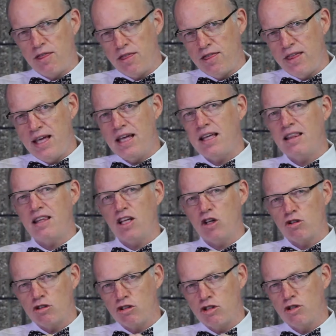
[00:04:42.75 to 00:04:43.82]
thing that
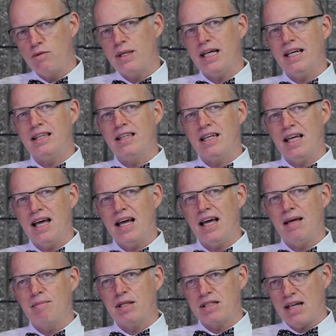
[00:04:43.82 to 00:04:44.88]
you're doing in the
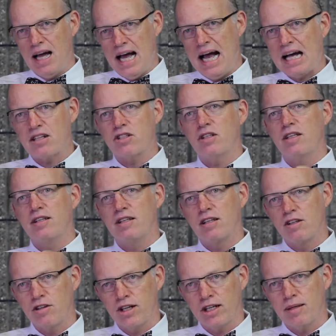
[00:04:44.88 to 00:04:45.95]
game is actually the
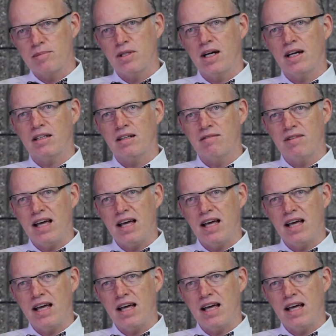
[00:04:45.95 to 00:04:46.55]
learning objective.